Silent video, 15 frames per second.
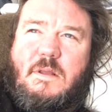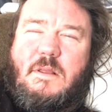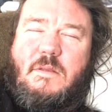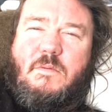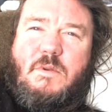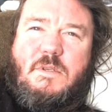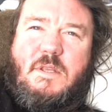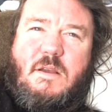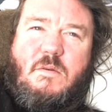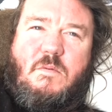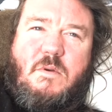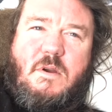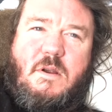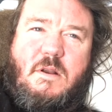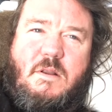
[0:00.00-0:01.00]
And what's that
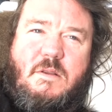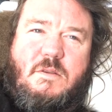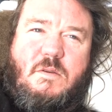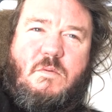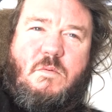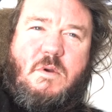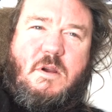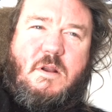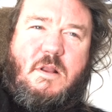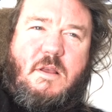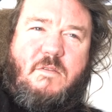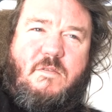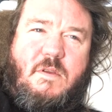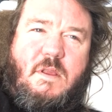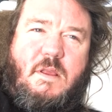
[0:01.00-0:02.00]
word? There's a word I
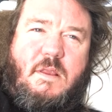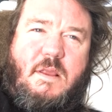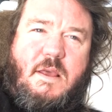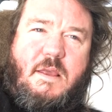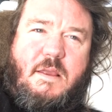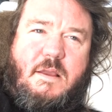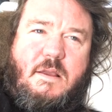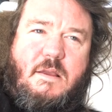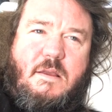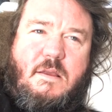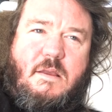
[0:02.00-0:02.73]
really like.